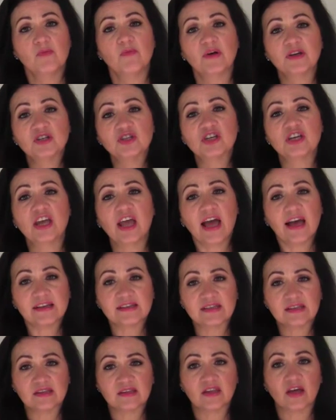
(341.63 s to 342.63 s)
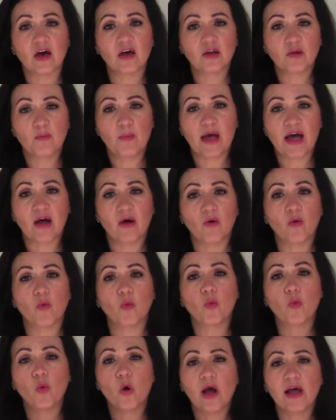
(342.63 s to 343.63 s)
but she hasn't thought about
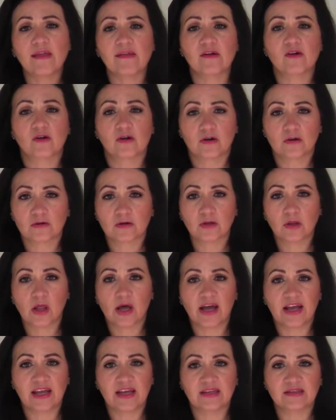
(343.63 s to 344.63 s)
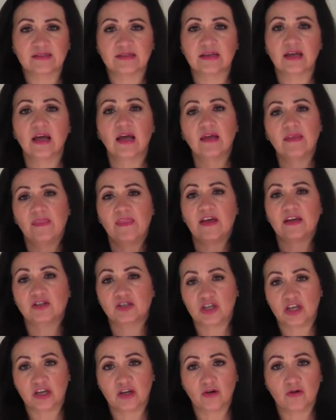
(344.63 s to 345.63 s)
what her clients that
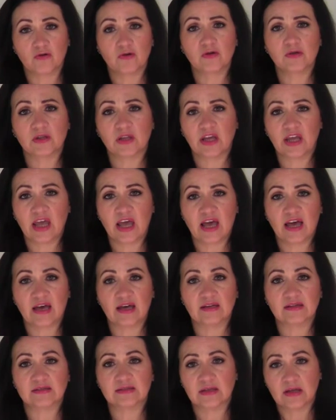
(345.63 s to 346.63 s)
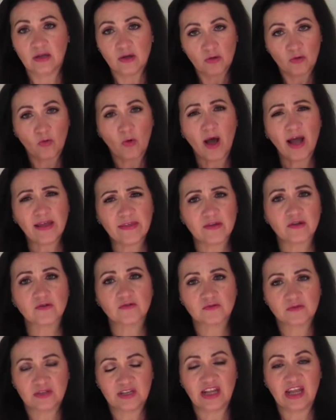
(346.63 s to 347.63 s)
she currently has, why
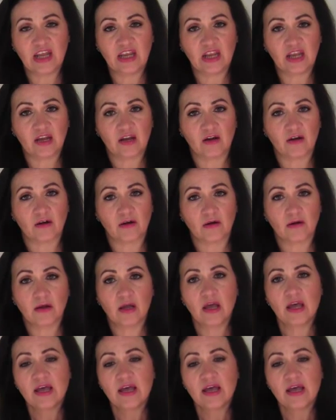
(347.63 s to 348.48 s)
they're needing her.